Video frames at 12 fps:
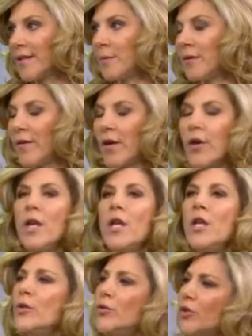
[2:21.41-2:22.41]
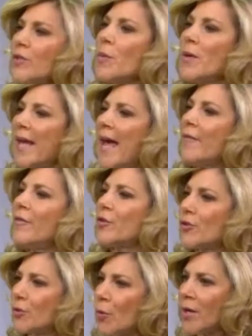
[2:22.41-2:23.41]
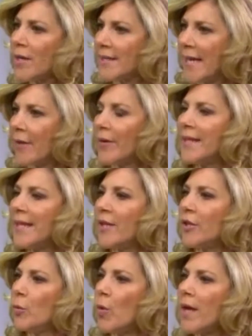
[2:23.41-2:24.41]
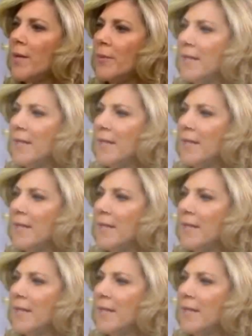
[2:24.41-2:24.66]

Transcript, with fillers: let's be fair, you just want to have your story down. Again, you want to be